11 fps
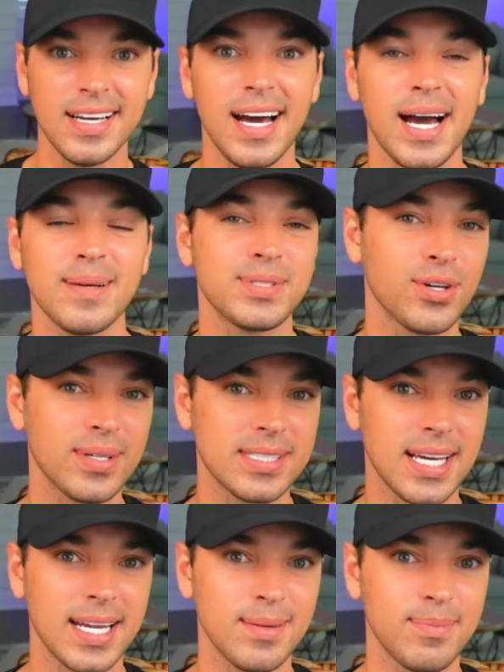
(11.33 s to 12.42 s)
I'm so
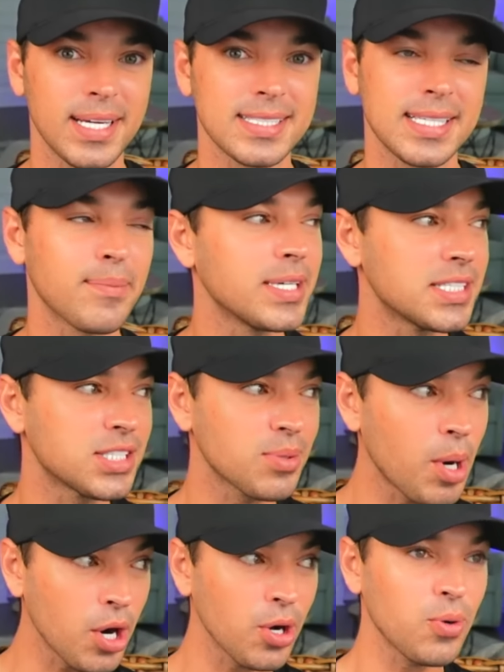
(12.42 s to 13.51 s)
excited because that means
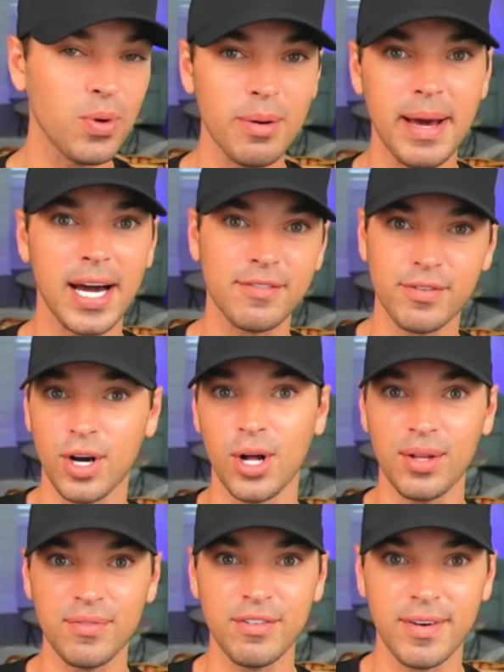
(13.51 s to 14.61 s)
tomorrow we're back for
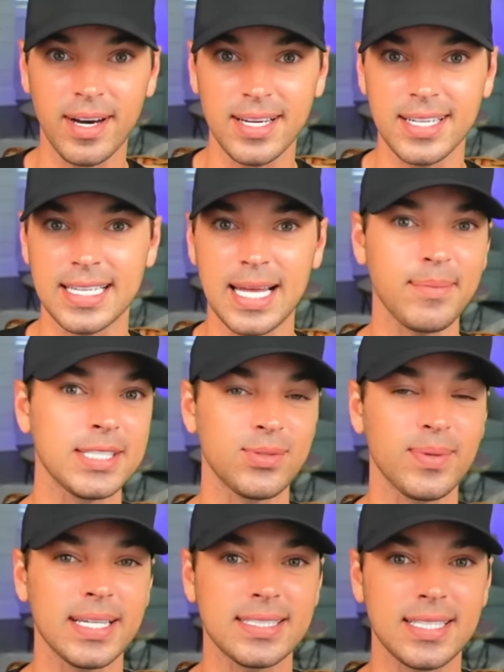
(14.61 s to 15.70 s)
all of the fun. That means
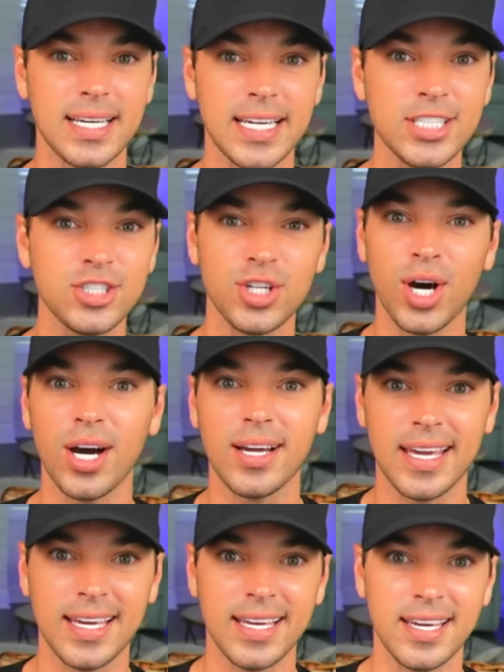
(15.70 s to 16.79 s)
we get to ish talk
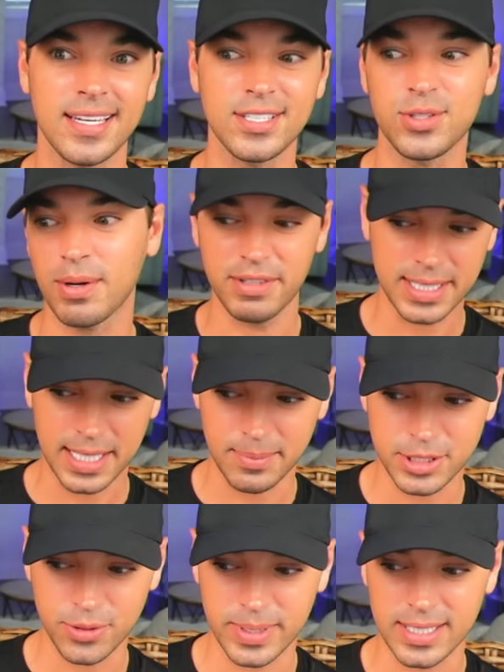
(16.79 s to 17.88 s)
and do everything in
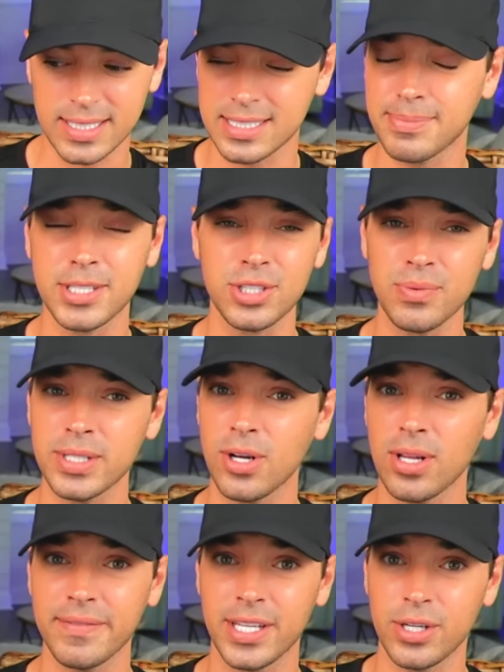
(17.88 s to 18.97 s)
between, especially with
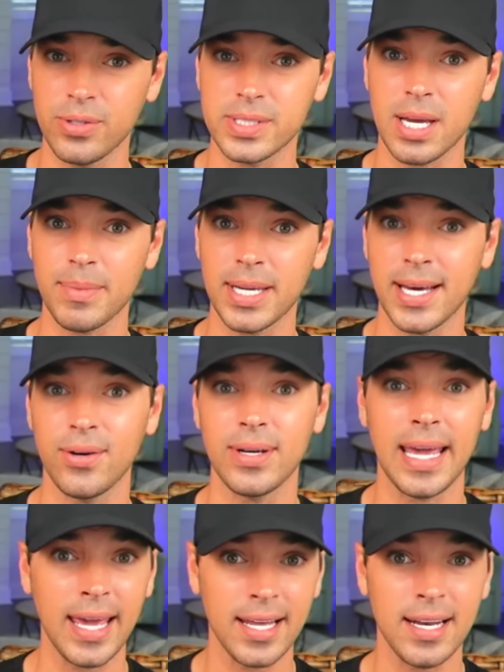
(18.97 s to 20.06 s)
all of the news coming out
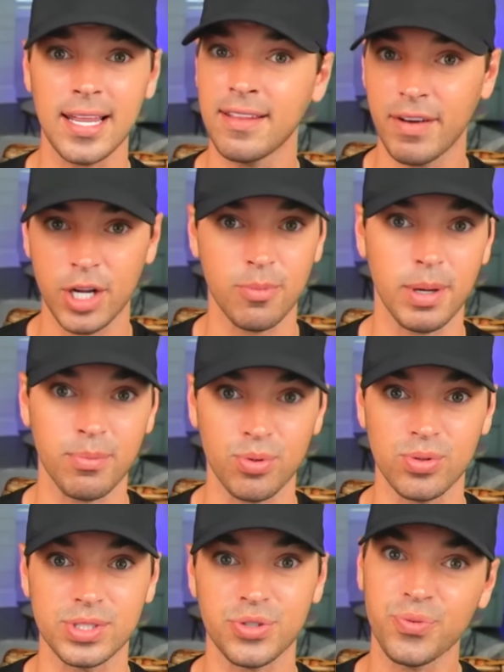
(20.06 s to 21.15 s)
and the Vanderpump
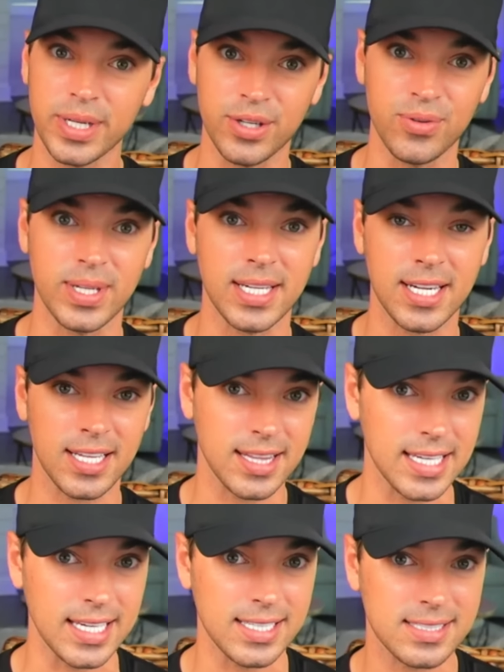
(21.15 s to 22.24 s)
Rules reunion
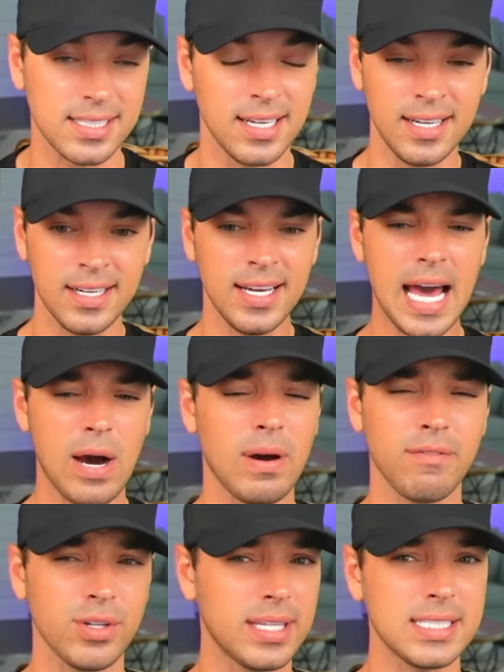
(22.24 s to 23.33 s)
leaks.
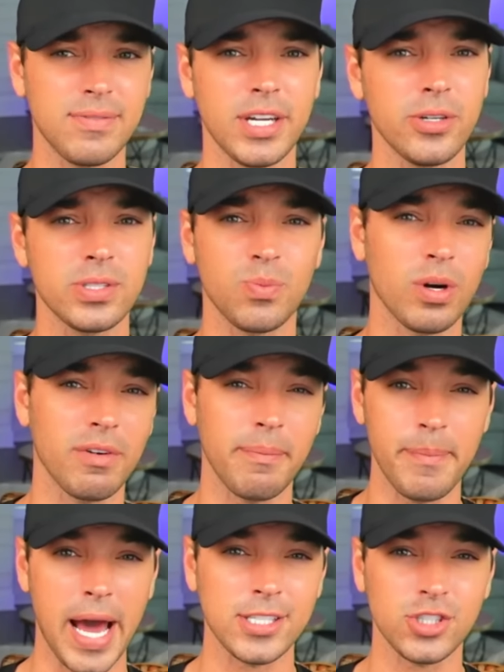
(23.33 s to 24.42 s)
However, this video is more of a
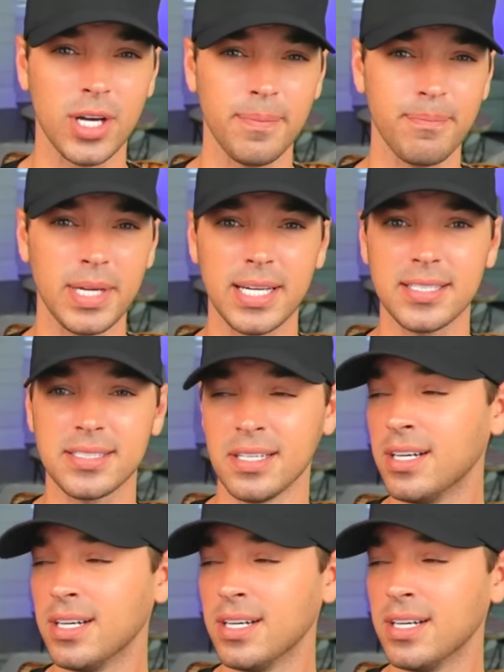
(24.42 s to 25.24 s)
mashup because